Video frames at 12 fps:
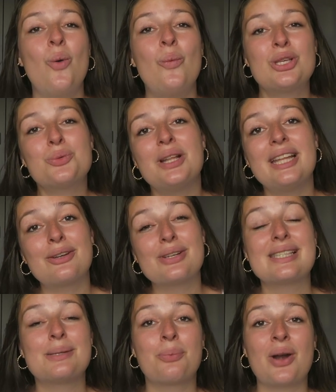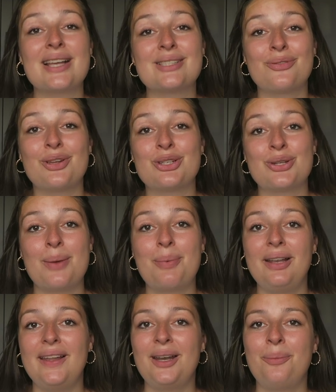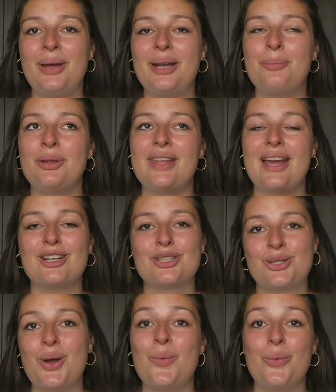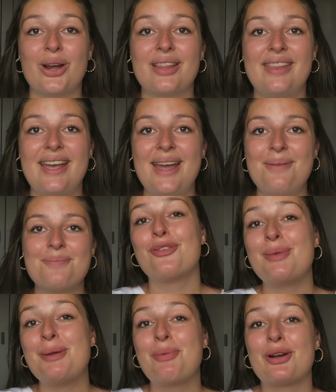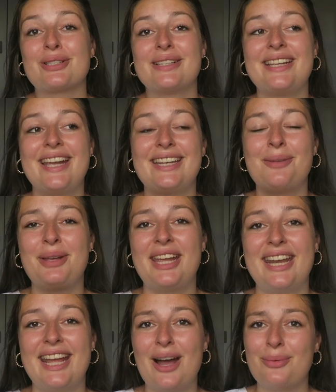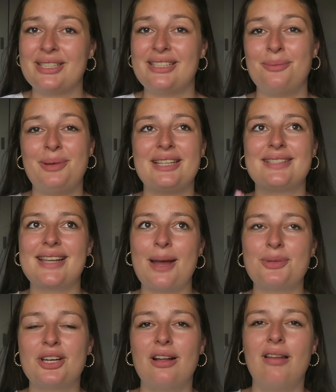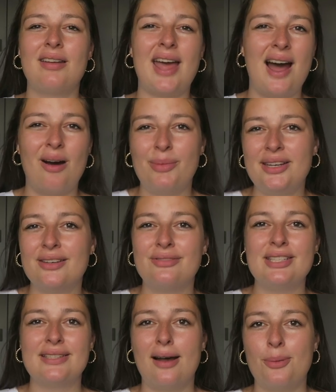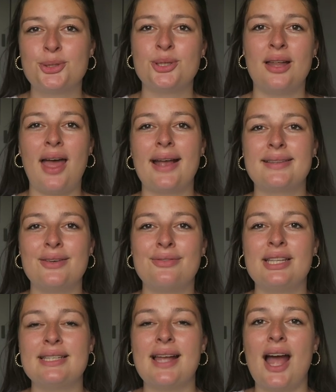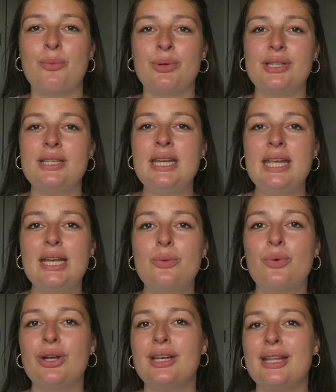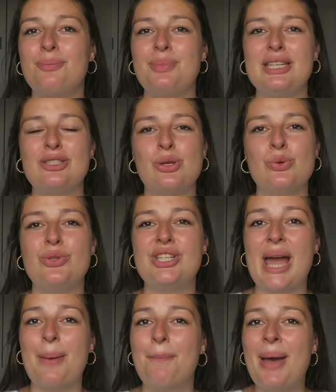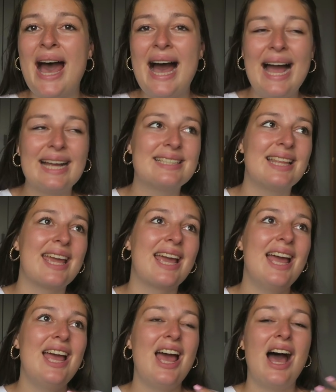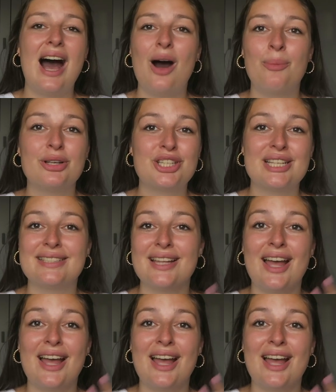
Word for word: which will increase the price of your trip a little bit, but they are so worth it. For me personally, in the beginning, I was a little bit skeptical on how many of these optional activities I would need. Wouldn't it be too jam-packed? Like, how much is